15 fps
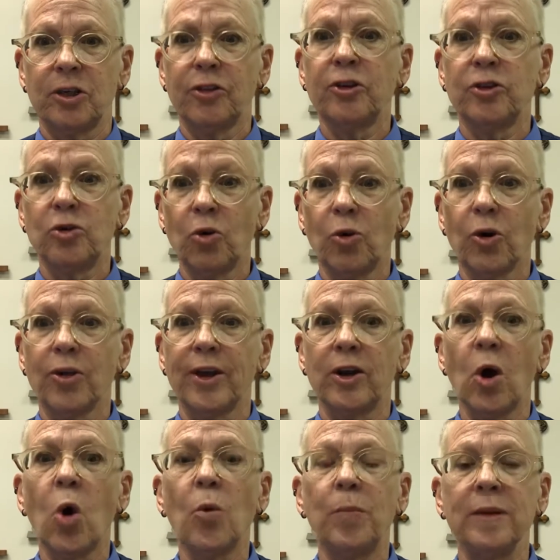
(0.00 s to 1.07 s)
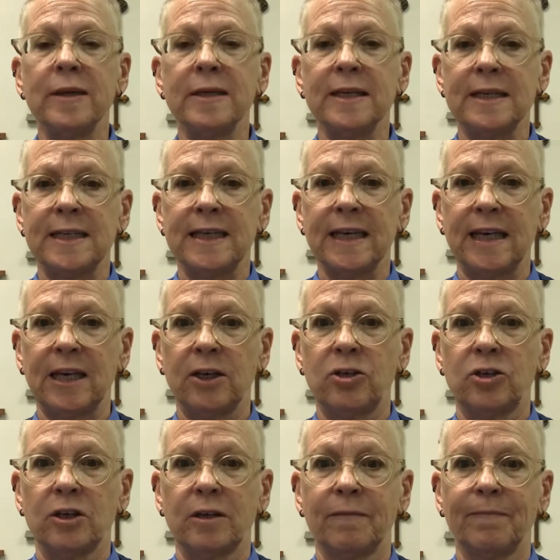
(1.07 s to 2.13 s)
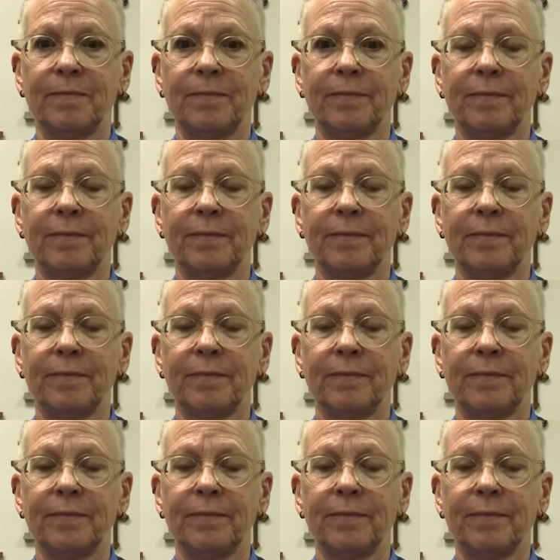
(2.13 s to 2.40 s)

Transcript: the door that opened into the kitchen.